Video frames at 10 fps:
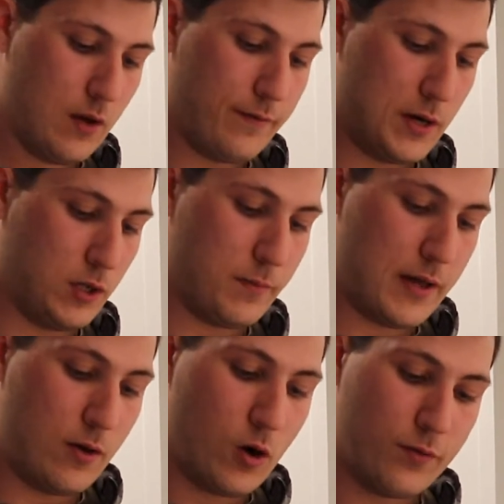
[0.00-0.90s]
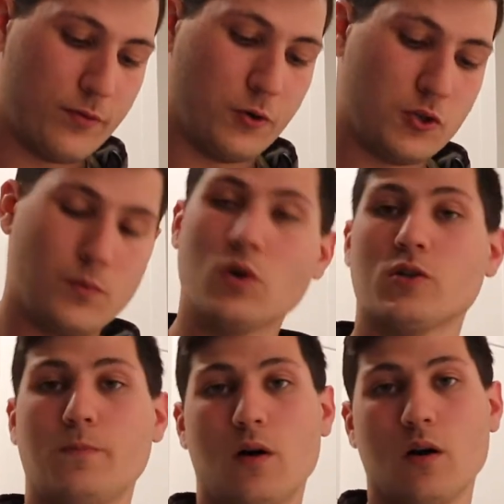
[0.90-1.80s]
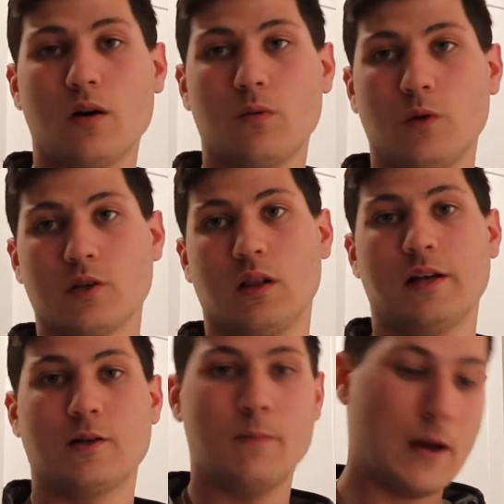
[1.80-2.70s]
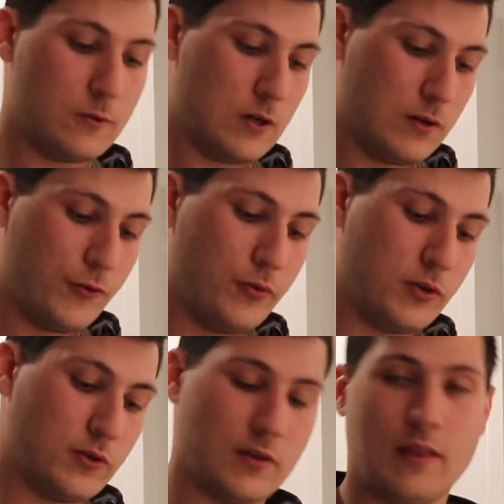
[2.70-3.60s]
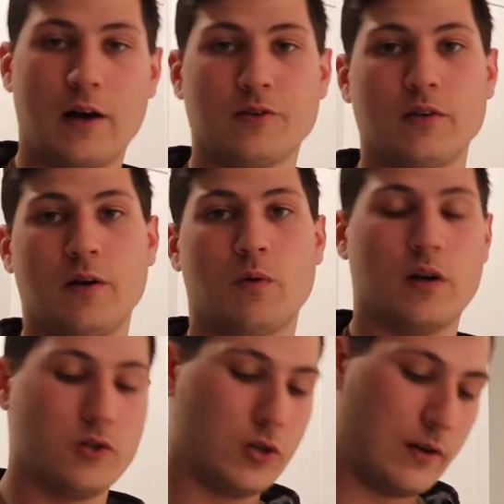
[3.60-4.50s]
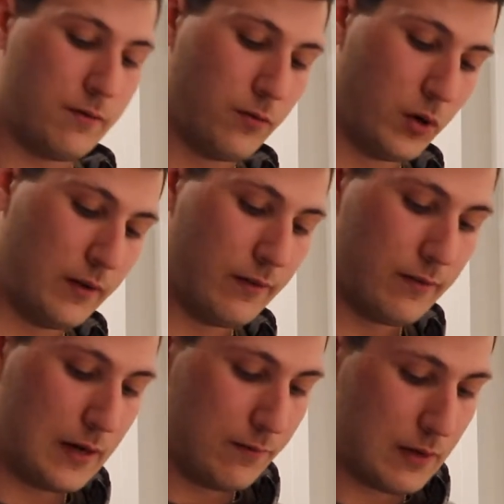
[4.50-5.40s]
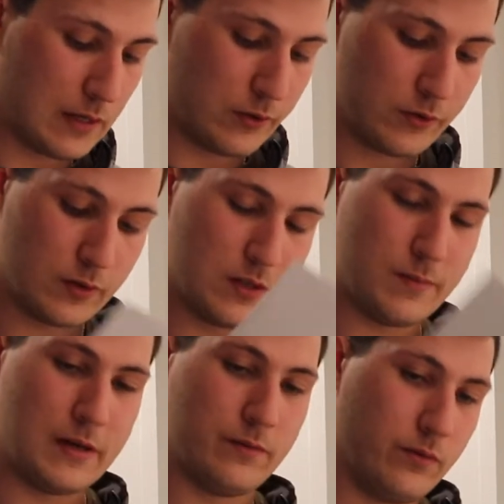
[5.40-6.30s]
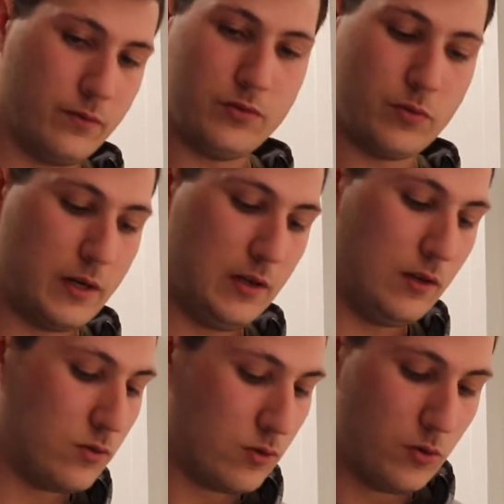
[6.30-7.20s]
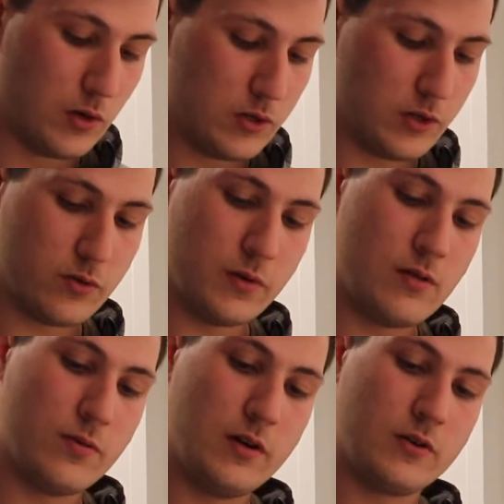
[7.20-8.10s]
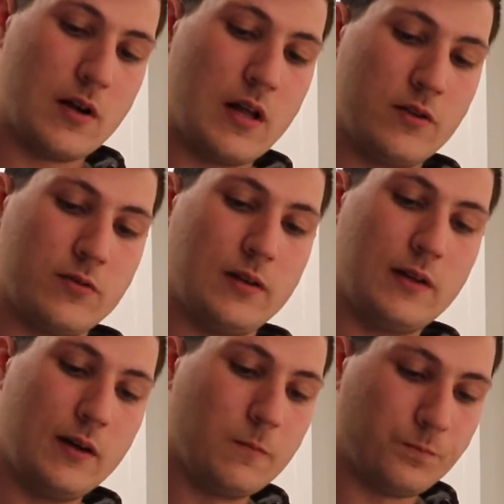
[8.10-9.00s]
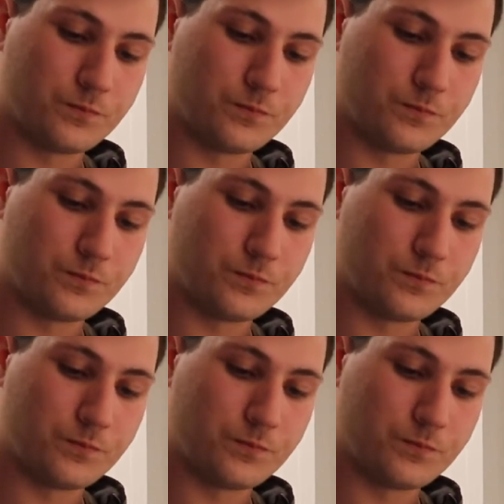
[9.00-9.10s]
followed by the off-road sports bar, which the lights are mounted onto, which is $1,145. So that's about $2,200, $2,300 right there.